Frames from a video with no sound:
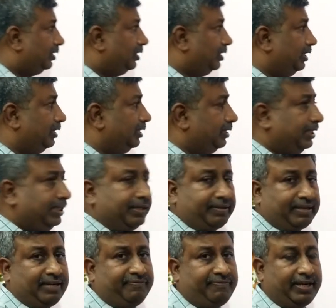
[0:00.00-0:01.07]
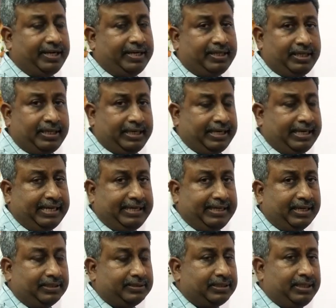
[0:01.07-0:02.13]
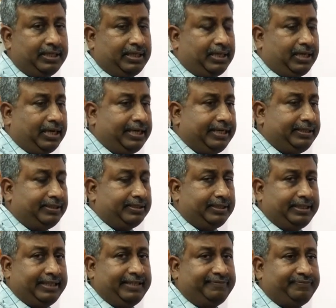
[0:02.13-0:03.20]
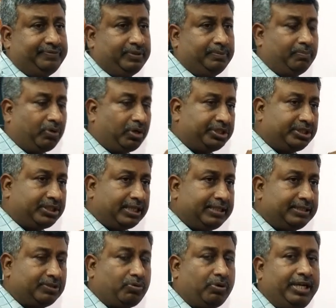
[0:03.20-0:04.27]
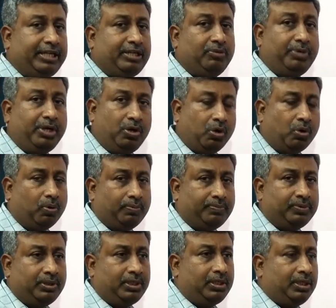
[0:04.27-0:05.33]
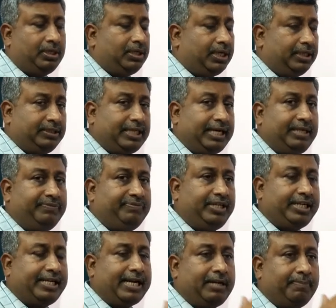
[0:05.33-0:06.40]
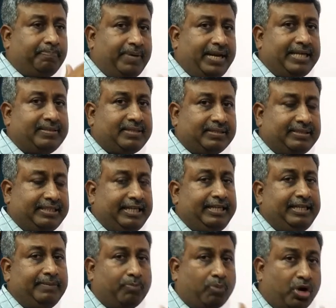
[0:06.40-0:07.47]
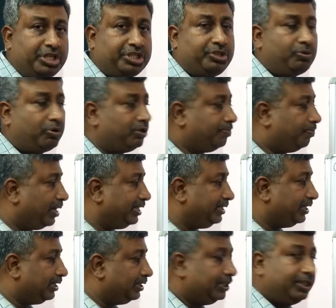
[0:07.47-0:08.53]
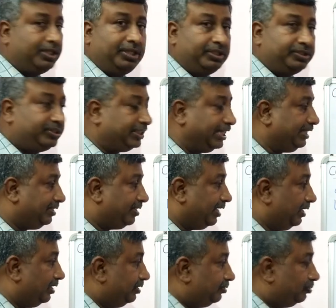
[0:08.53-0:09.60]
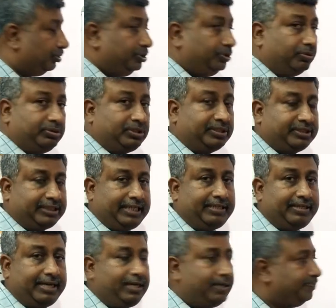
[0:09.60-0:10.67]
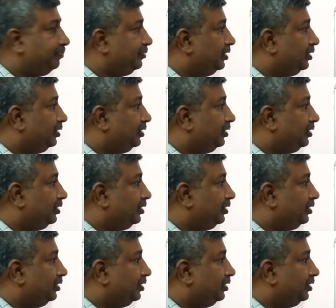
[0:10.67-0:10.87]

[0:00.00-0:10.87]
in rainfed areas. And if moisture is going to be low, and then we can place the seed in moist zone by the seed drill. So use the seed drill